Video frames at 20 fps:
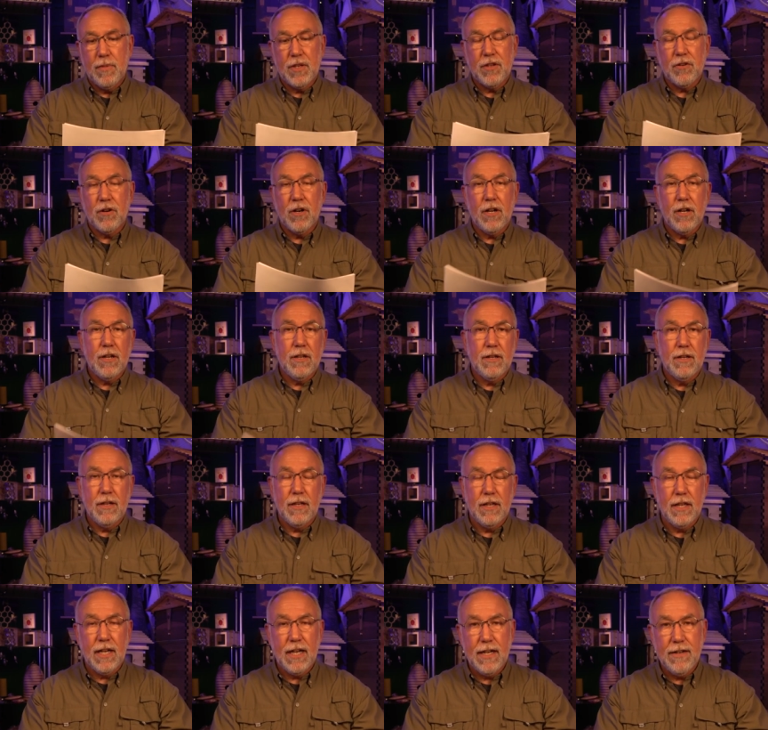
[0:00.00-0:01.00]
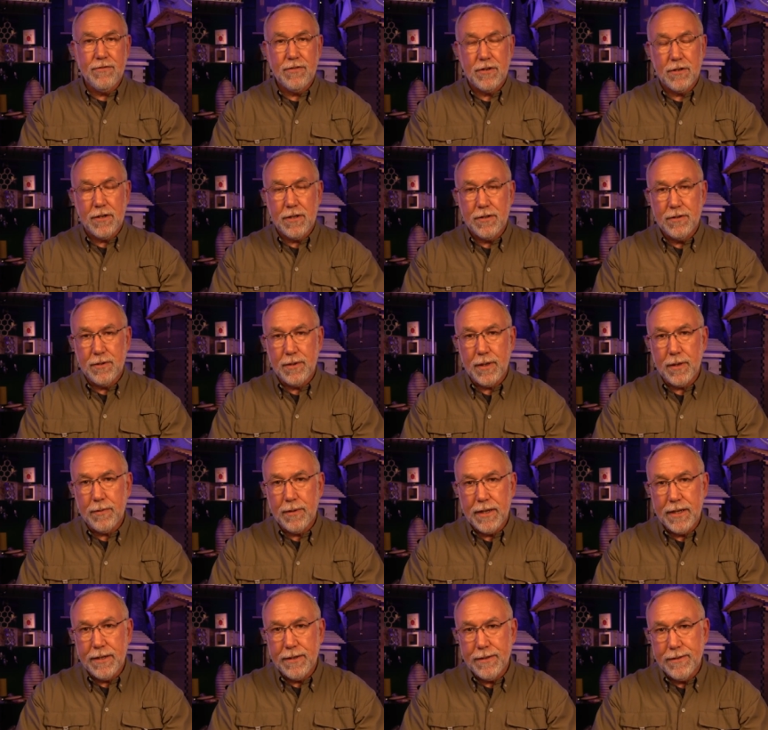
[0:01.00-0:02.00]
but they're all alive, they're all doing
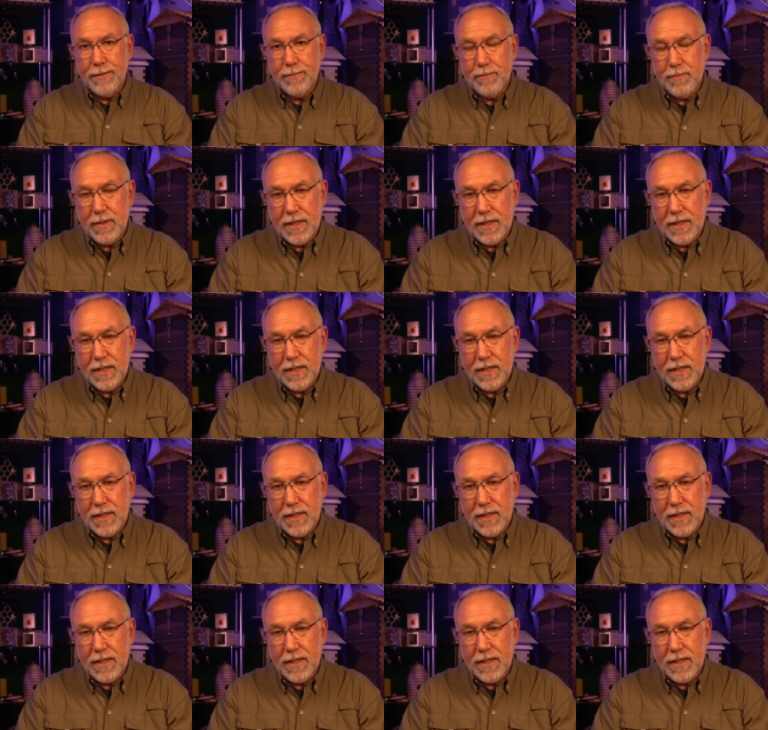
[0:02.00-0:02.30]
well,